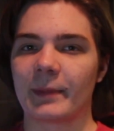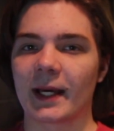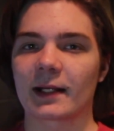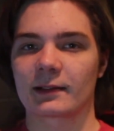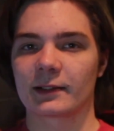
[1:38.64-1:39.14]

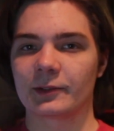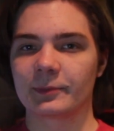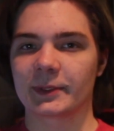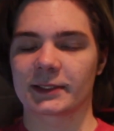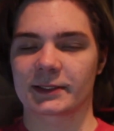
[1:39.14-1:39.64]
back a little,
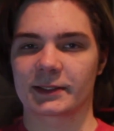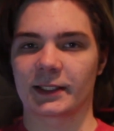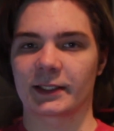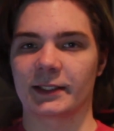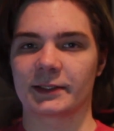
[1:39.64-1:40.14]
because
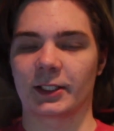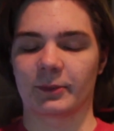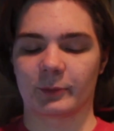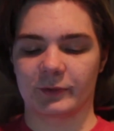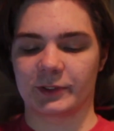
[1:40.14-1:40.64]
like the
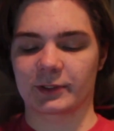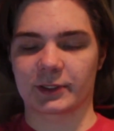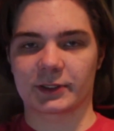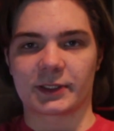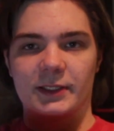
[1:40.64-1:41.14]
entire movie took
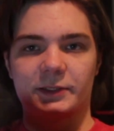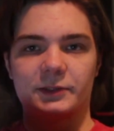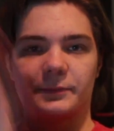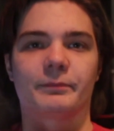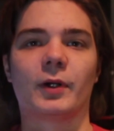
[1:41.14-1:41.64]
a sudden